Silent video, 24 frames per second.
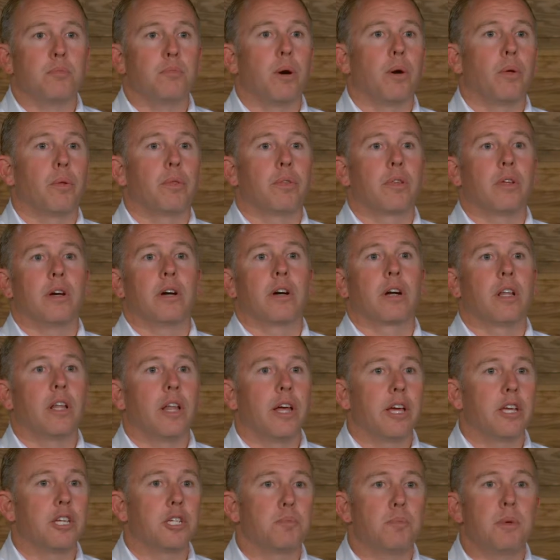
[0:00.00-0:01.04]
both
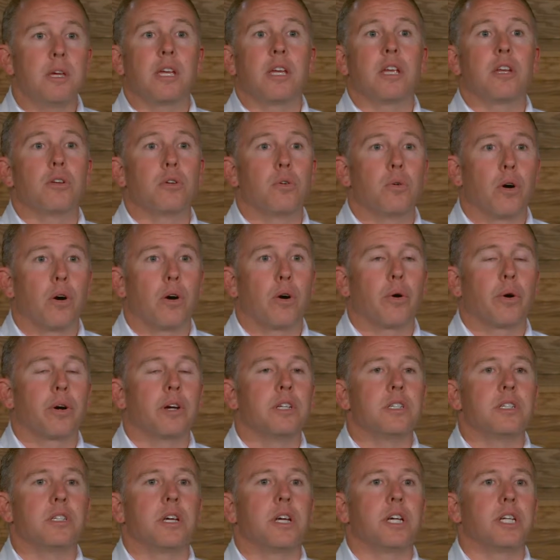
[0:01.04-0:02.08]
Clay speaking to our
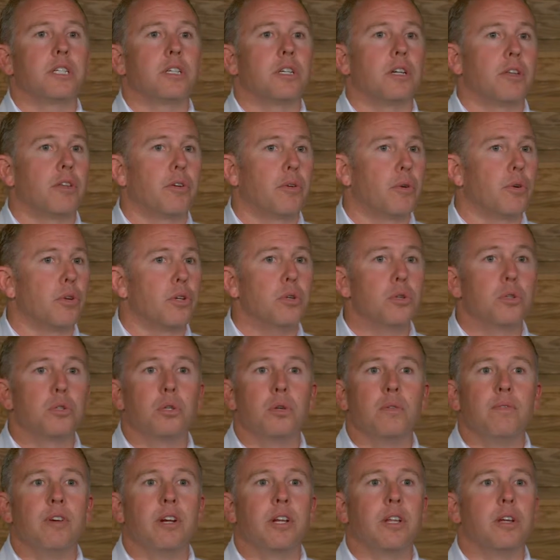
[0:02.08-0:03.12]
organization through
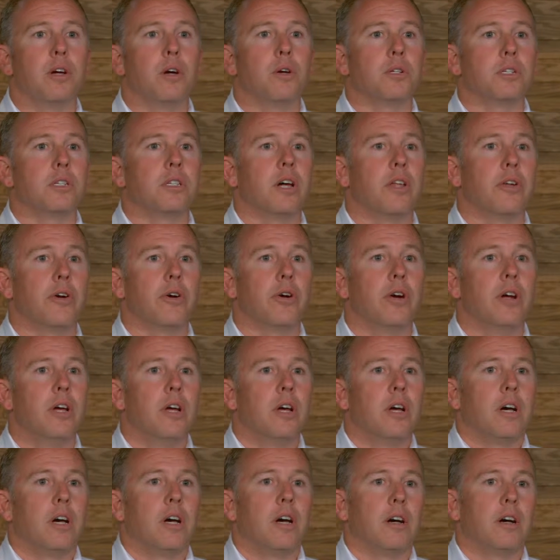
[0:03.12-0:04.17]
YouTube videos and
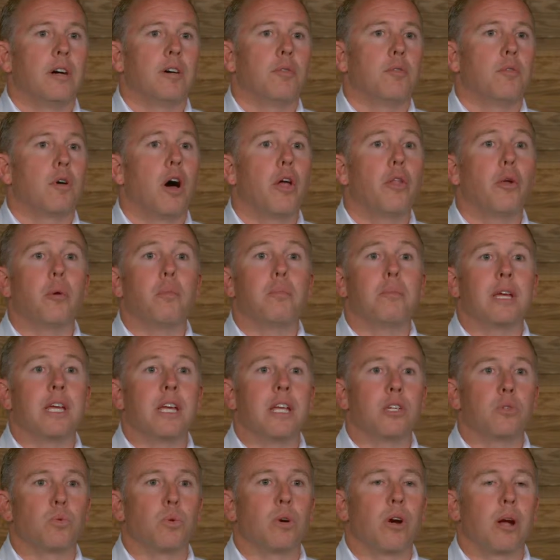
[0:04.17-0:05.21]
other
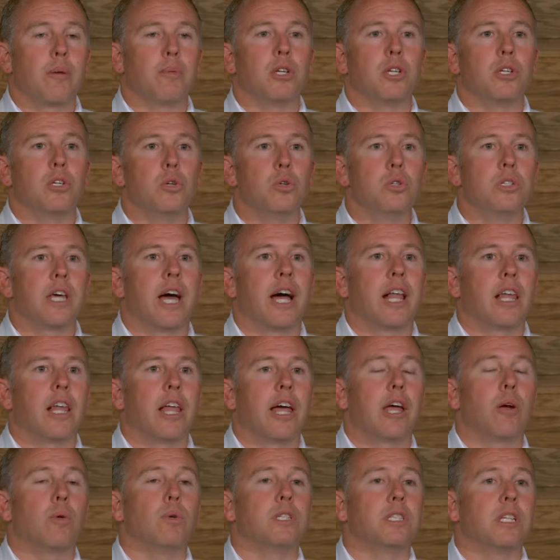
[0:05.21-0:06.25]
means. We were able to use that
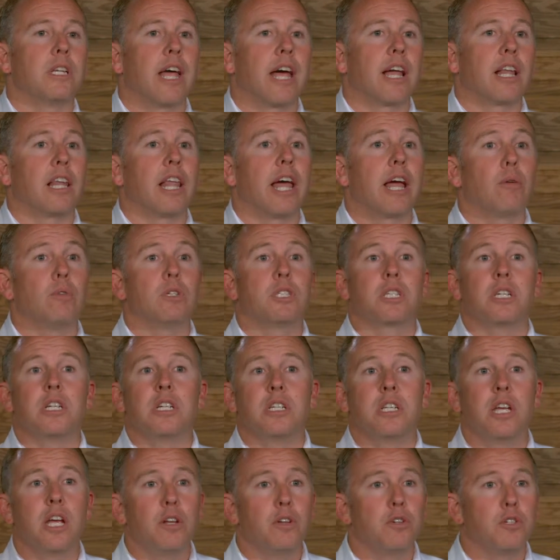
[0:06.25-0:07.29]
language, and that language
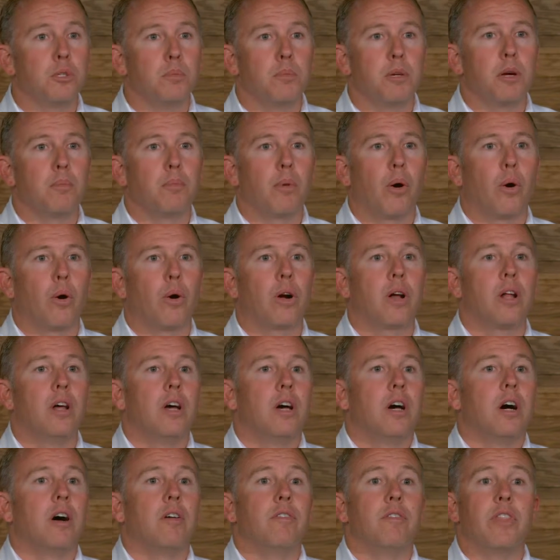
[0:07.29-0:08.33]
continues to be a part
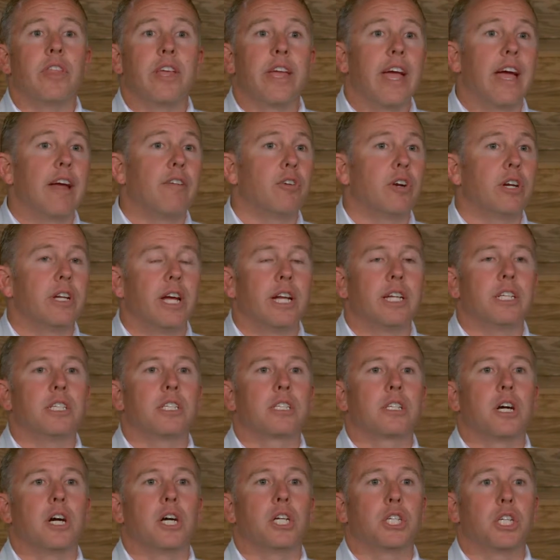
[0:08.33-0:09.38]
of the everyday
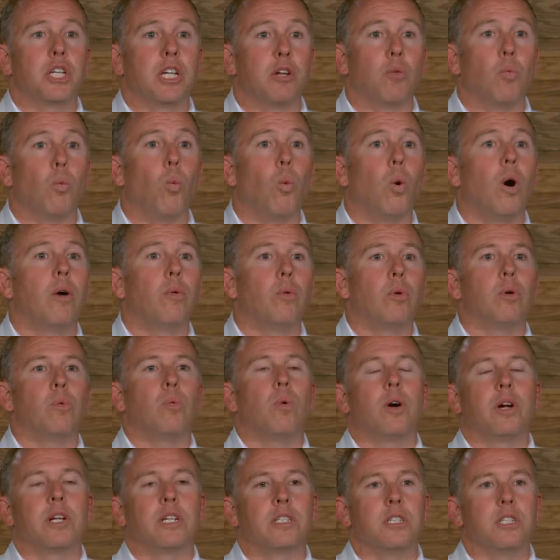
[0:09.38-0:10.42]
discussion and what we're
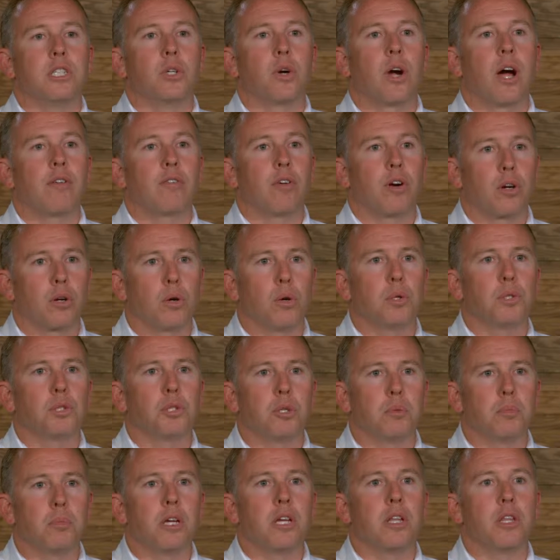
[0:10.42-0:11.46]
wanting to drive our culture
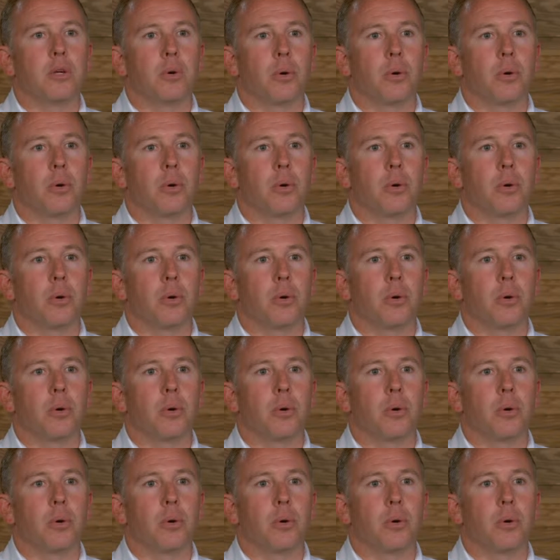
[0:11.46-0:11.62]
to be in the